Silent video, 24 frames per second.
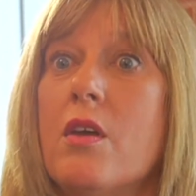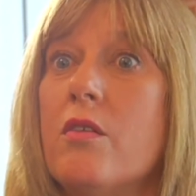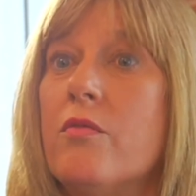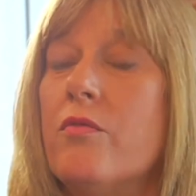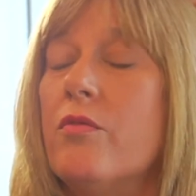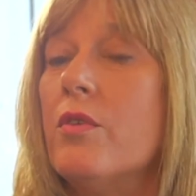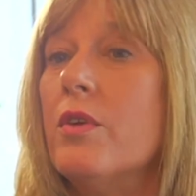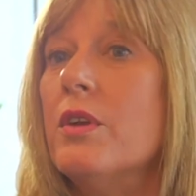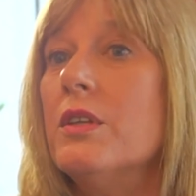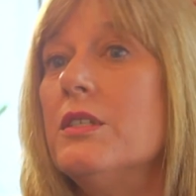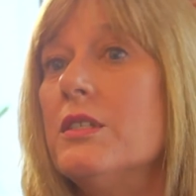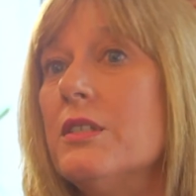
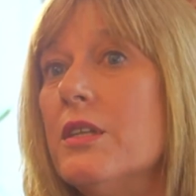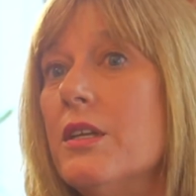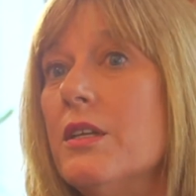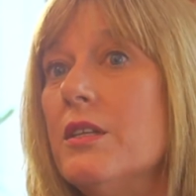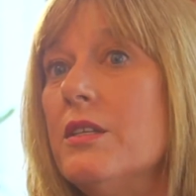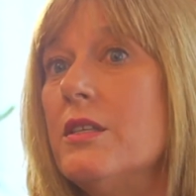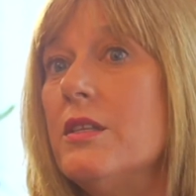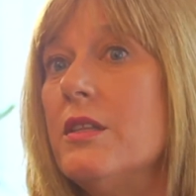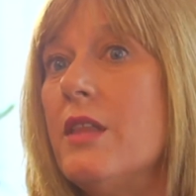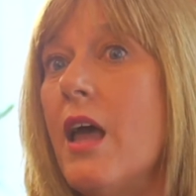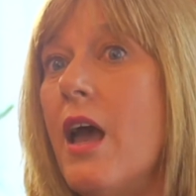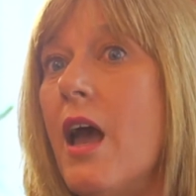for
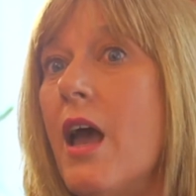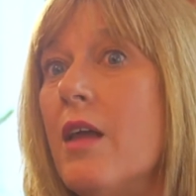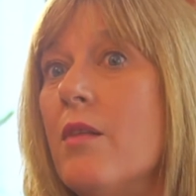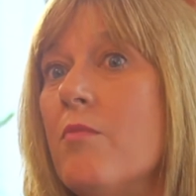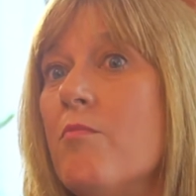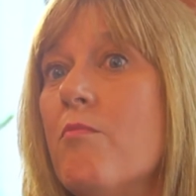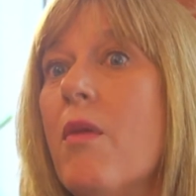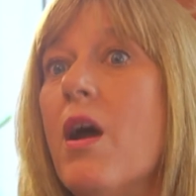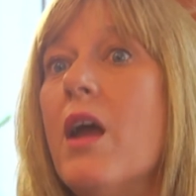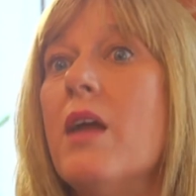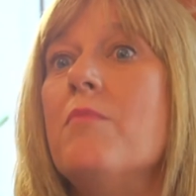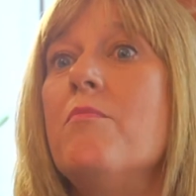instance, that
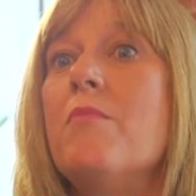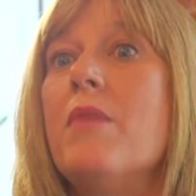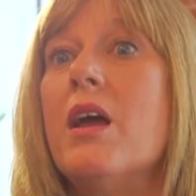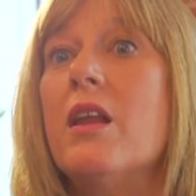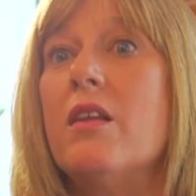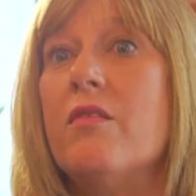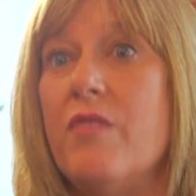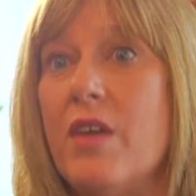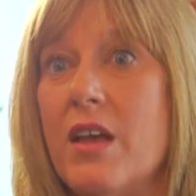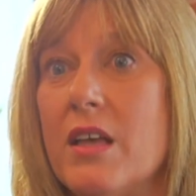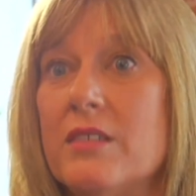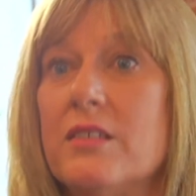might
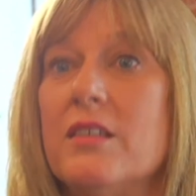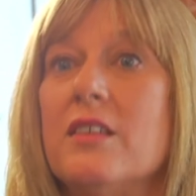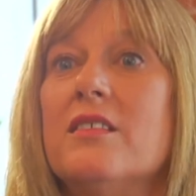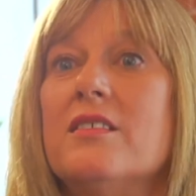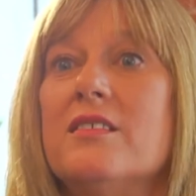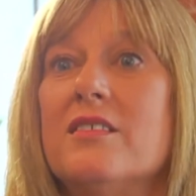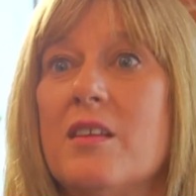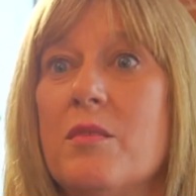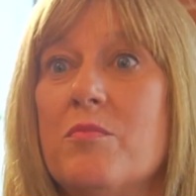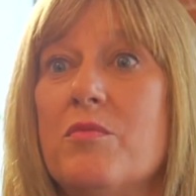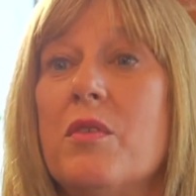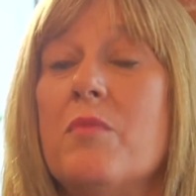manifest in a
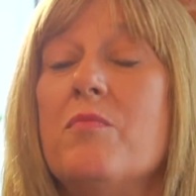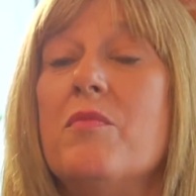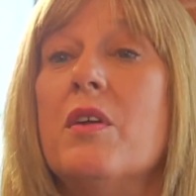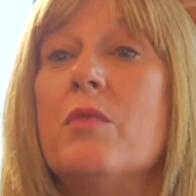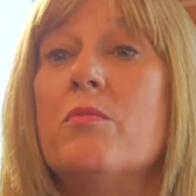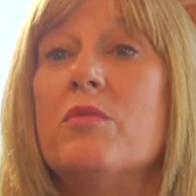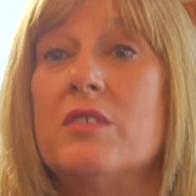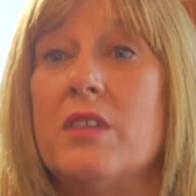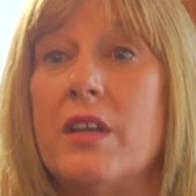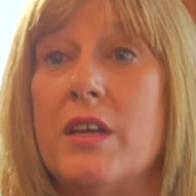symptom that was